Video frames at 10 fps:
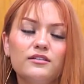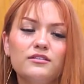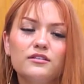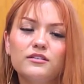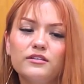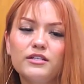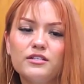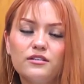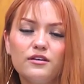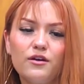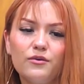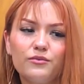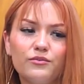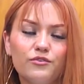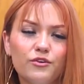secluded to their
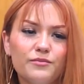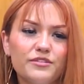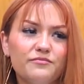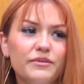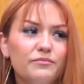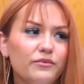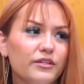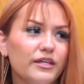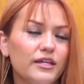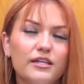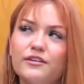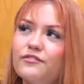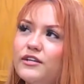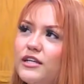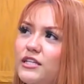own groups of people, like in
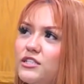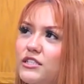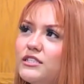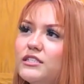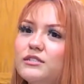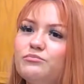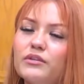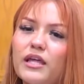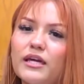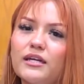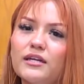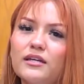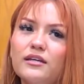different niches, mm-hmm. but like